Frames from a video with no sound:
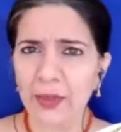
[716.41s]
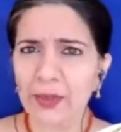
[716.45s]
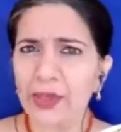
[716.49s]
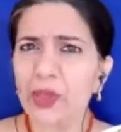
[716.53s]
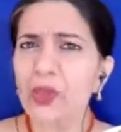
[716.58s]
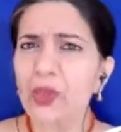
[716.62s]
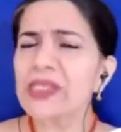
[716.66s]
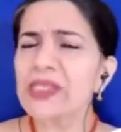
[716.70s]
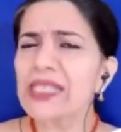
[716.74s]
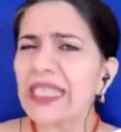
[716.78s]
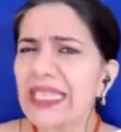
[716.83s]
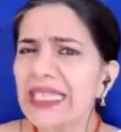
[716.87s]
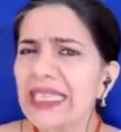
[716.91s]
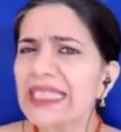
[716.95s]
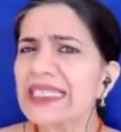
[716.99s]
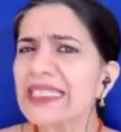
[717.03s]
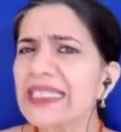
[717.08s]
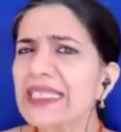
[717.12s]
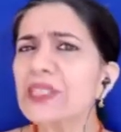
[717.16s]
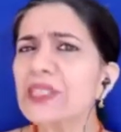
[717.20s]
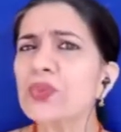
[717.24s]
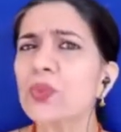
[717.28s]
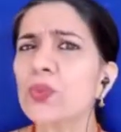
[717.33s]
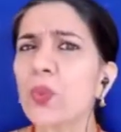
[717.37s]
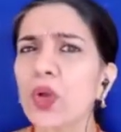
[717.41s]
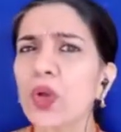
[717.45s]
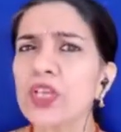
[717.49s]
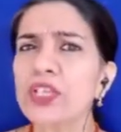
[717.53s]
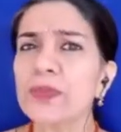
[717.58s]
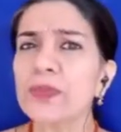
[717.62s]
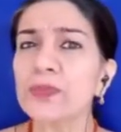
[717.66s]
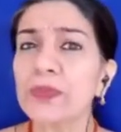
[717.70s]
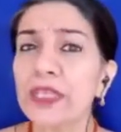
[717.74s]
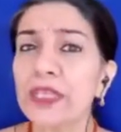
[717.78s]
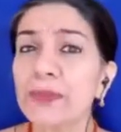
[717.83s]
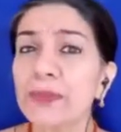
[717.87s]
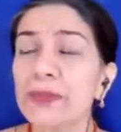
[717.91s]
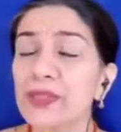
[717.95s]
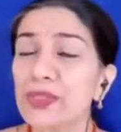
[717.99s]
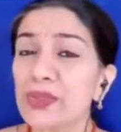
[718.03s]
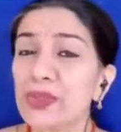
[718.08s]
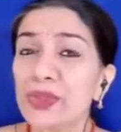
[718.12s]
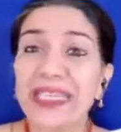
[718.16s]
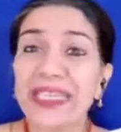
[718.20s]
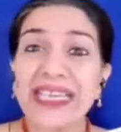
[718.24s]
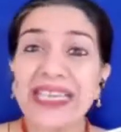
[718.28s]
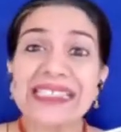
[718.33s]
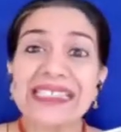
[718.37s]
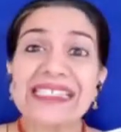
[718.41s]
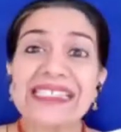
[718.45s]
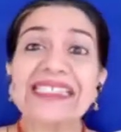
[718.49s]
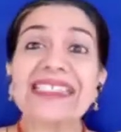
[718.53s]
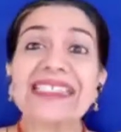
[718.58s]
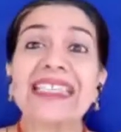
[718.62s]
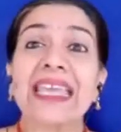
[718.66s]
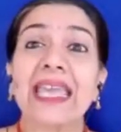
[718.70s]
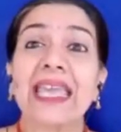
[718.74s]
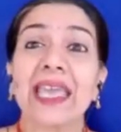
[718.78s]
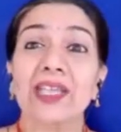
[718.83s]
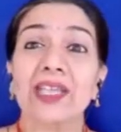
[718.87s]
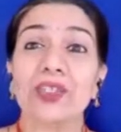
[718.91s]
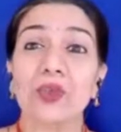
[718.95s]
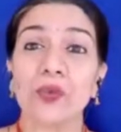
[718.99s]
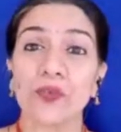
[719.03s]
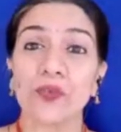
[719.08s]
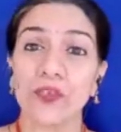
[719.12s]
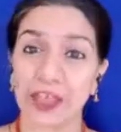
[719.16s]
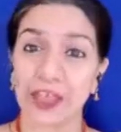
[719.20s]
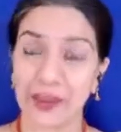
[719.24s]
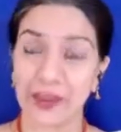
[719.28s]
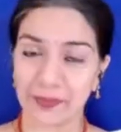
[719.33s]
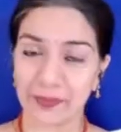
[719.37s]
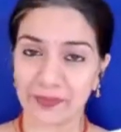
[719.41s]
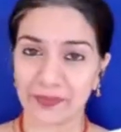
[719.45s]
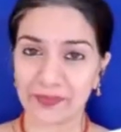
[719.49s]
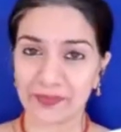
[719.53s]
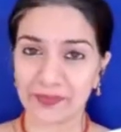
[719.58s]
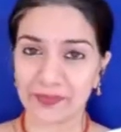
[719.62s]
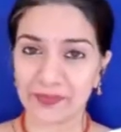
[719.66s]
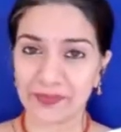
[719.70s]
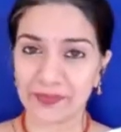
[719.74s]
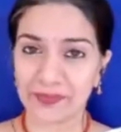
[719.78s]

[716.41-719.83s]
because he didn't want people to get scared of him.